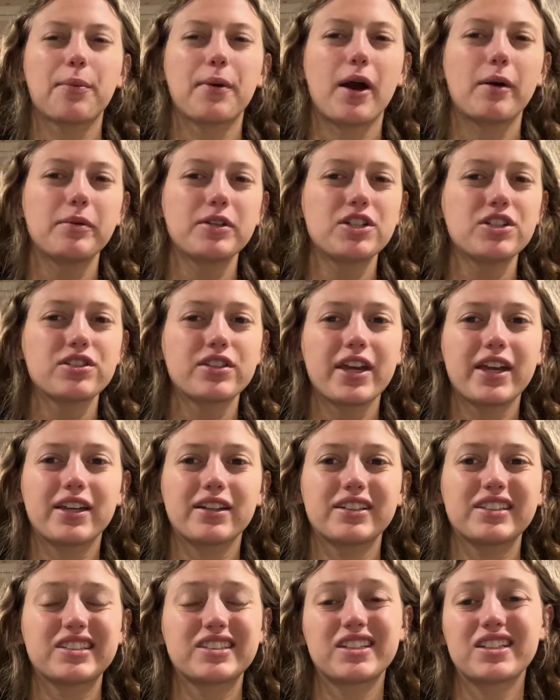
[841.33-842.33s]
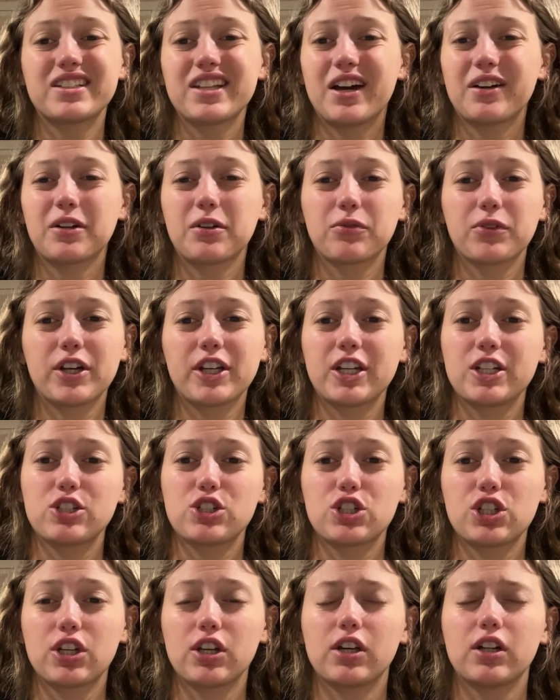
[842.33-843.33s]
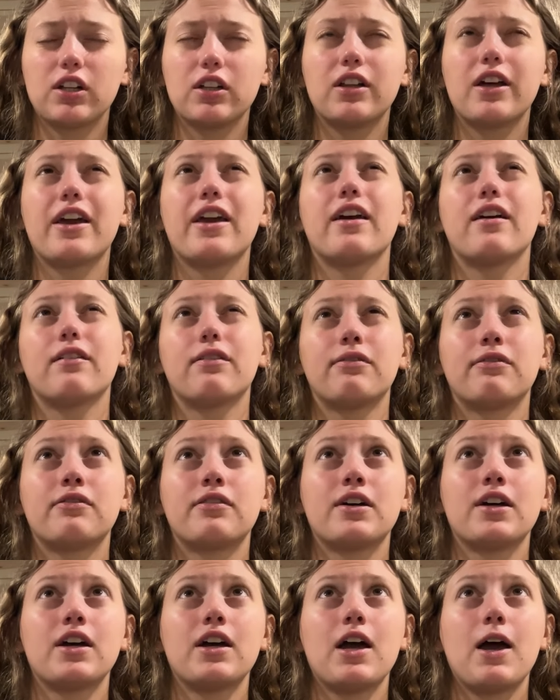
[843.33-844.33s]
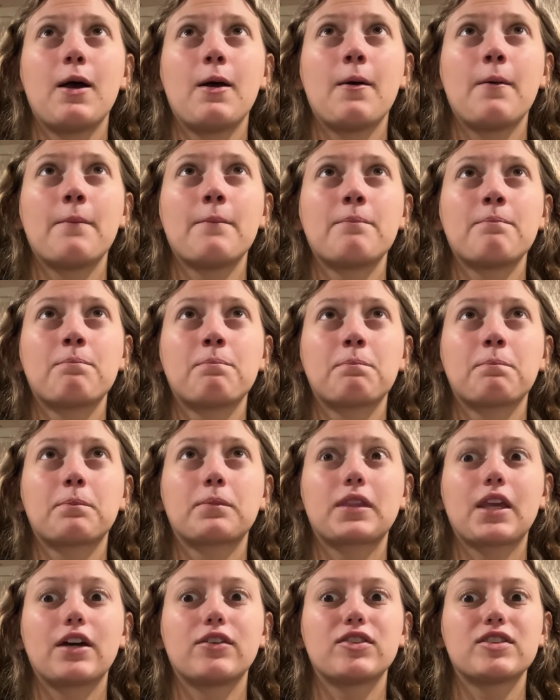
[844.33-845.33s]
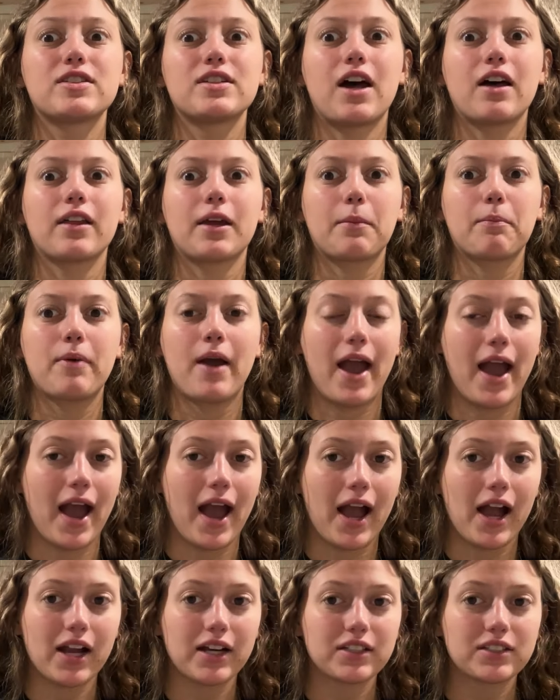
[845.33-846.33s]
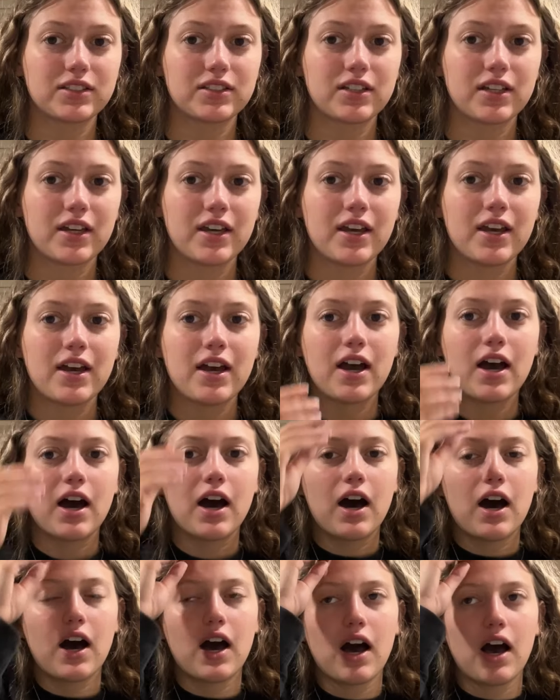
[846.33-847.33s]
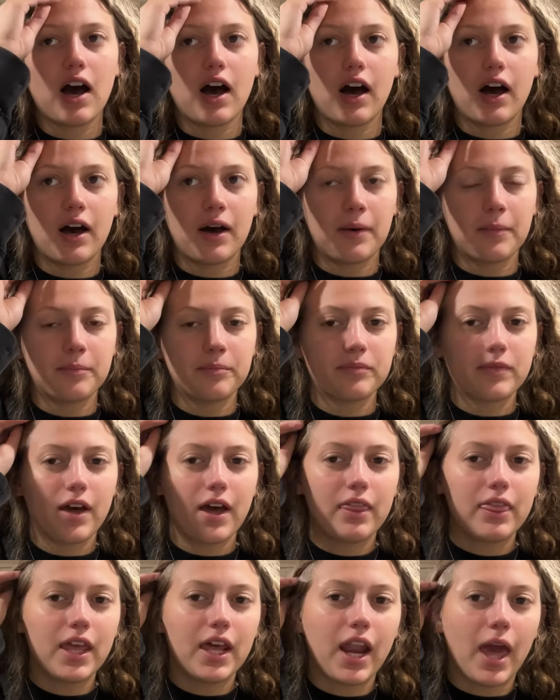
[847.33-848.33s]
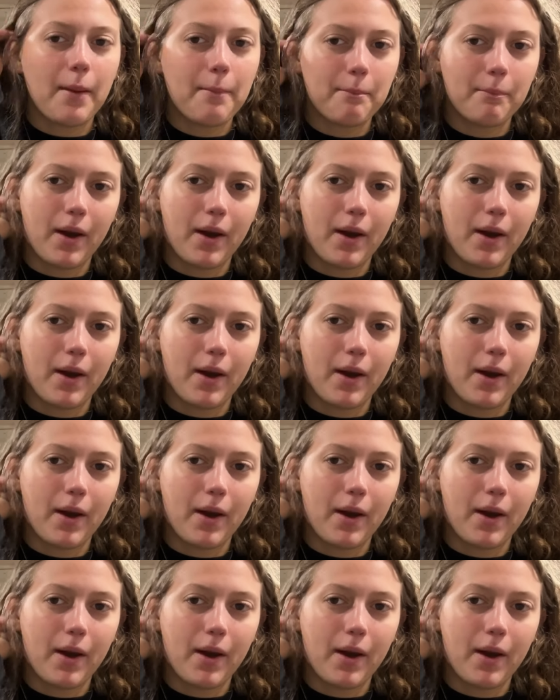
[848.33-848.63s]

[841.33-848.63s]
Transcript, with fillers: probably just like sit down and read and chill if it's not like packed. And then I